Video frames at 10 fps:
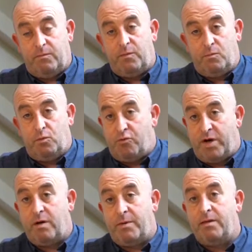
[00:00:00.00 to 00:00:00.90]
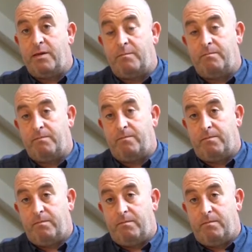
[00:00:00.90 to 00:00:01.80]
We would recommend them
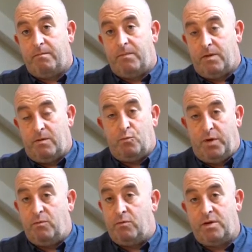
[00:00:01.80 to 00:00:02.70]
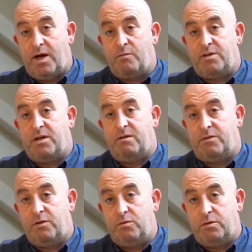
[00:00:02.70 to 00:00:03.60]
and we would
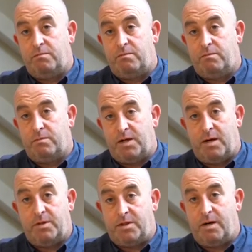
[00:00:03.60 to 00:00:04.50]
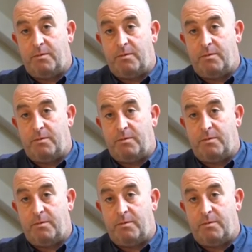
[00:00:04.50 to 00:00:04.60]
ourselves use them time and time